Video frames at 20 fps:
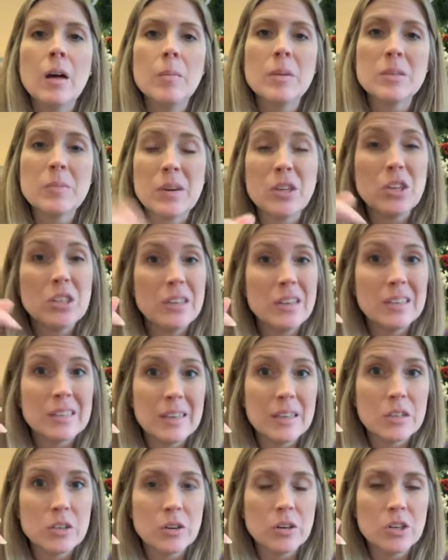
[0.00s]
especially as
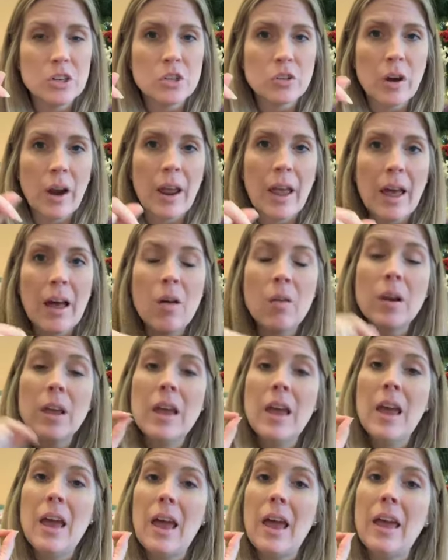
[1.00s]
they start to dry out.
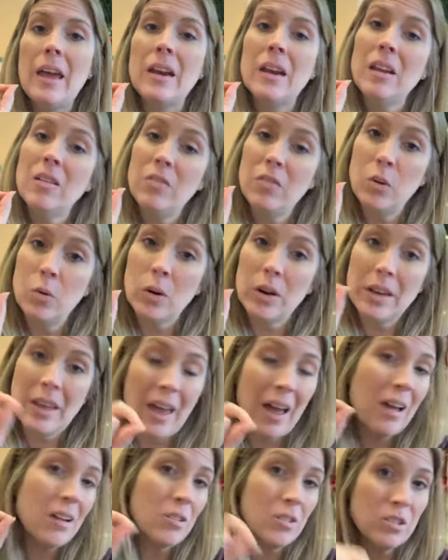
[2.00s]
And if your
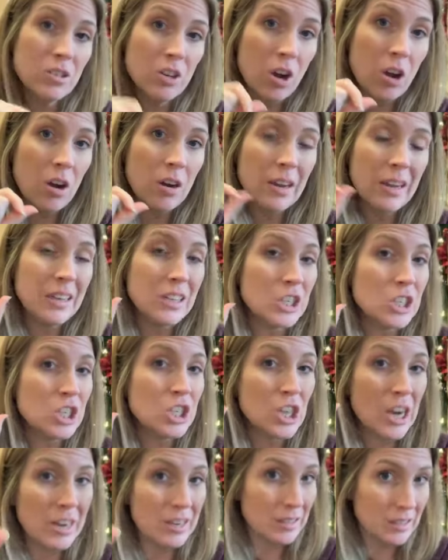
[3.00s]
cat or dog
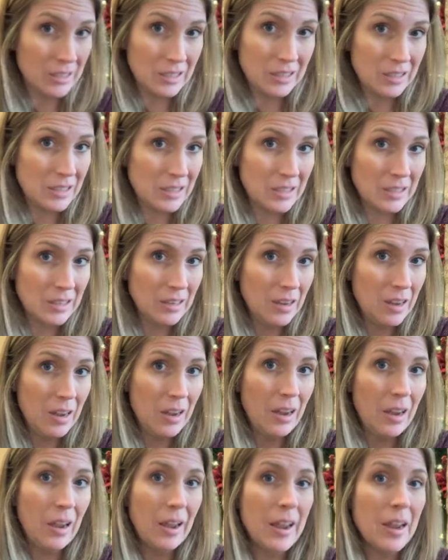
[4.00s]
ingests
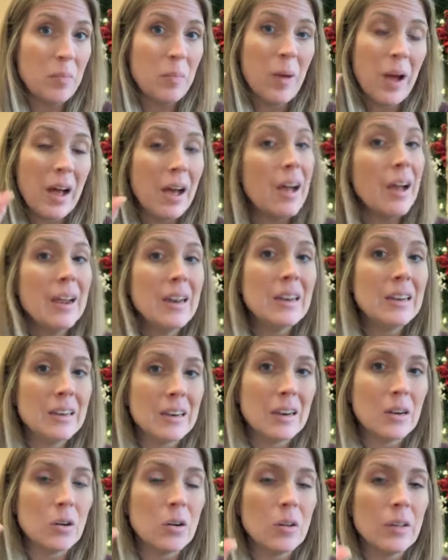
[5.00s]
a pine
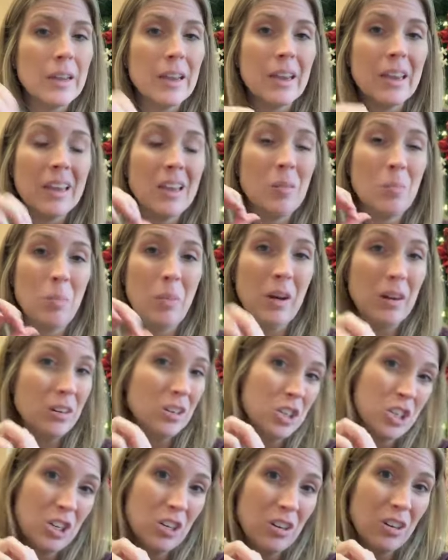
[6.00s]
needle, it can
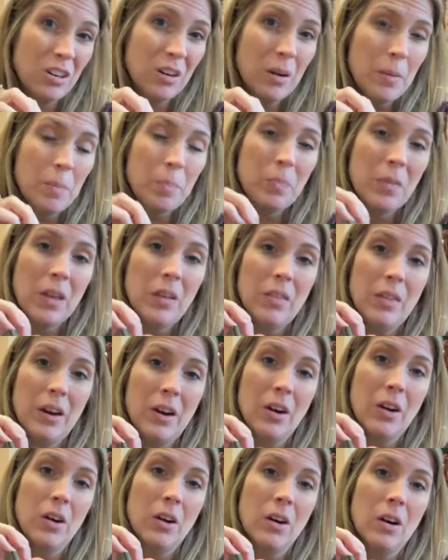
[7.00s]
puncture
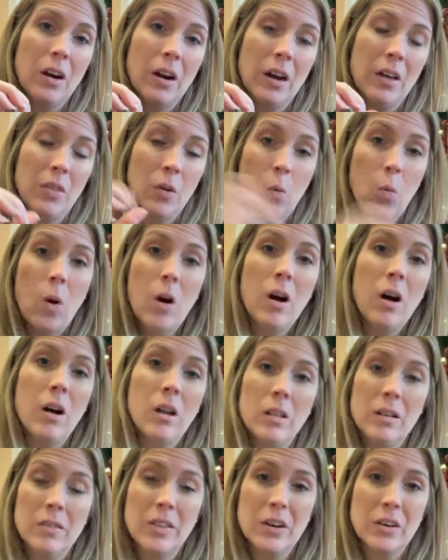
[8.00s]
the
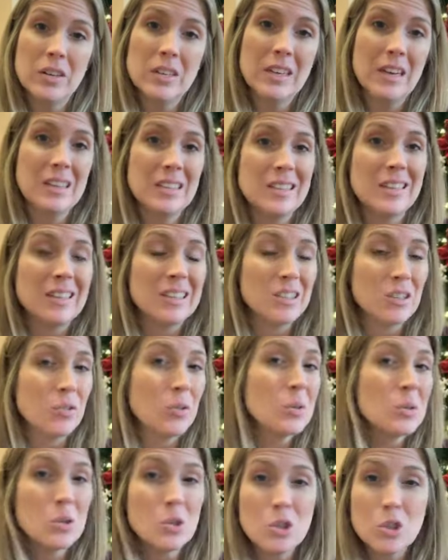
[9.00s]
wall of their intestines. So
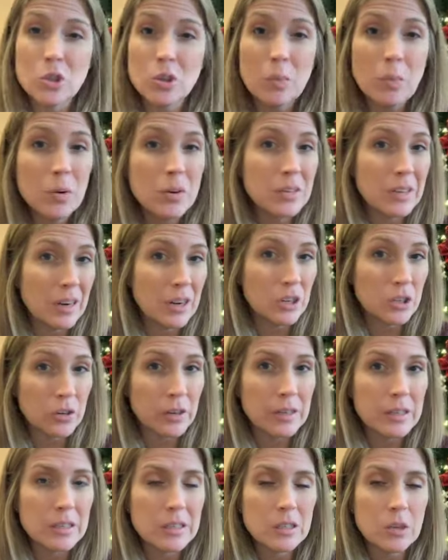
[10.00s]
those are super
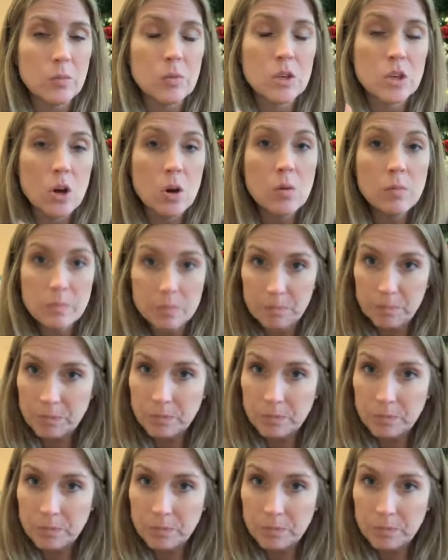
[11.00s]
dangerous. So don't